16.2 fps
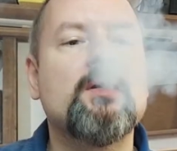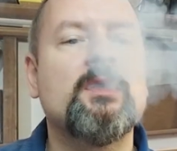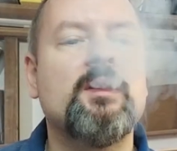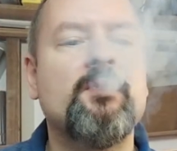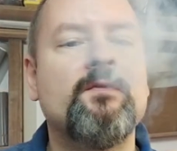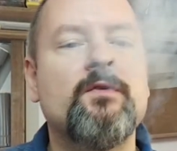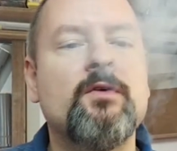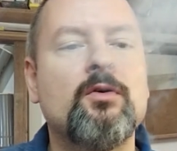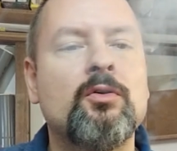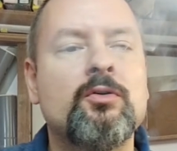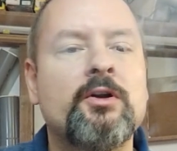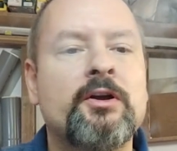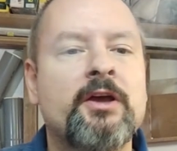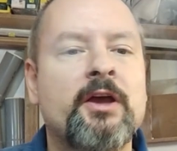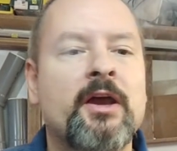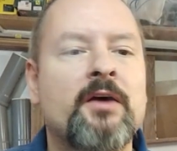if you
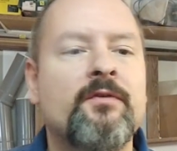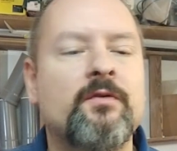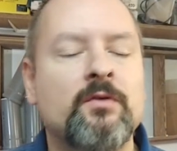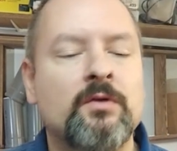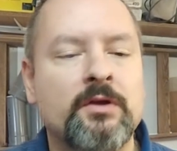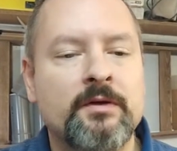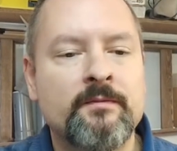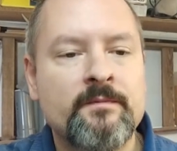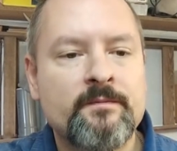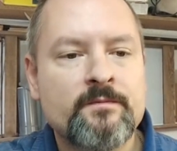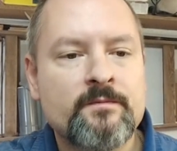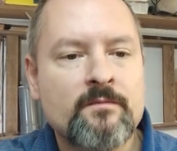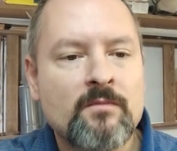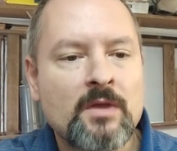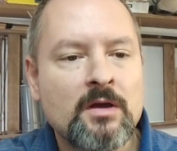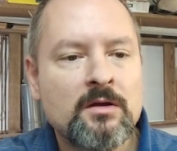look carefully
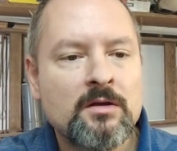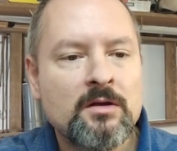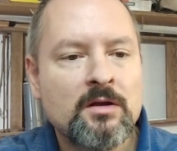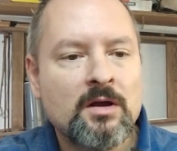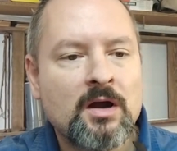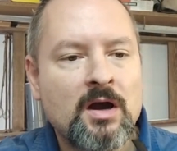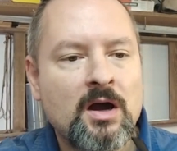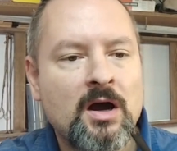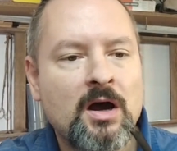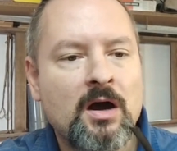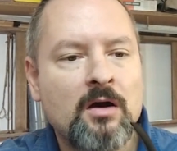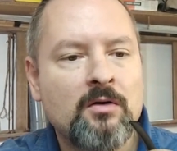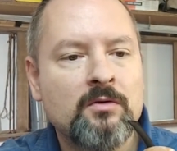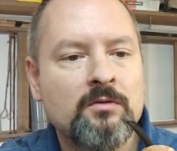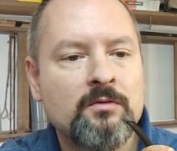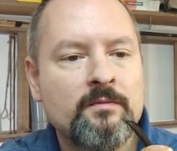
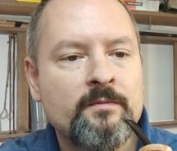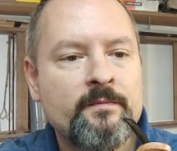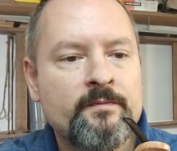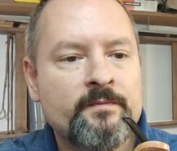how